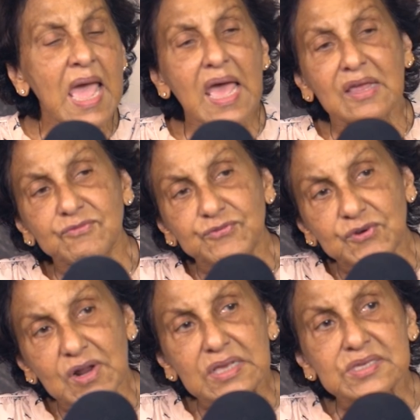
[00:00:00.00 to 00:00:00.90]
And
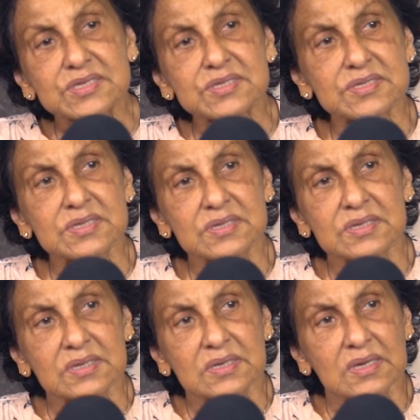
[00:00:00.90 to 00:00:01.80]
for us,
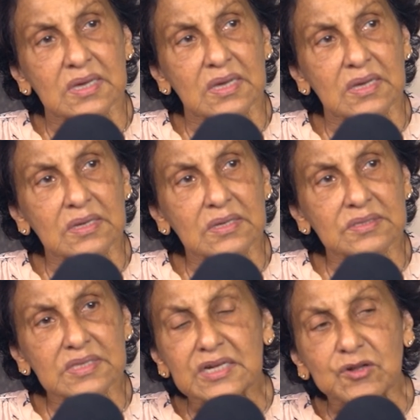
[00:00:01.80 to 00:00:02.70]

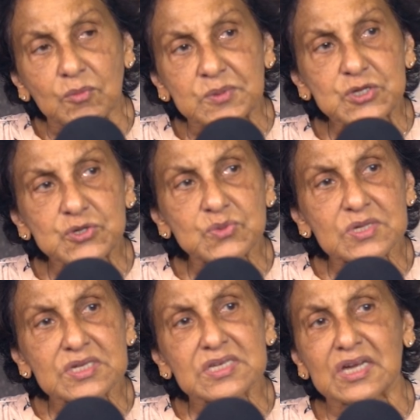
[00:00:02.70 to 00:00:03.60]
that
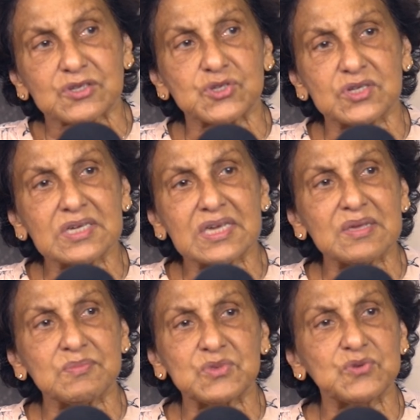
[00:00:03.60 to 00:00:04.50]
opportunity actually
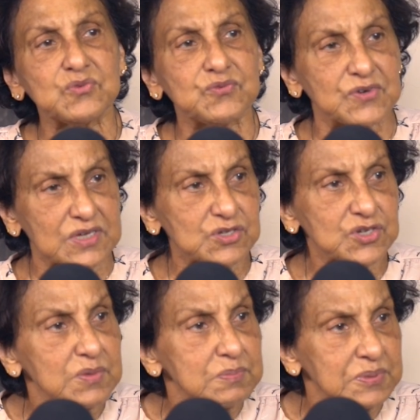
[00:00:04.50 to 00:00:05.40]
came through
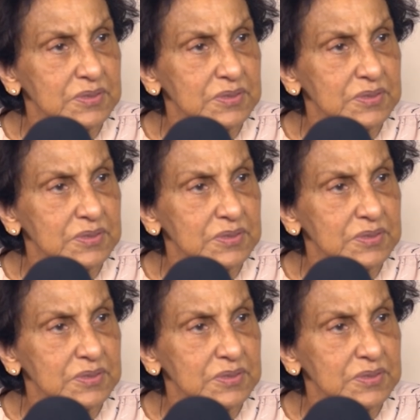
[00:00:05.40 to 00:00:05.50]
friendship.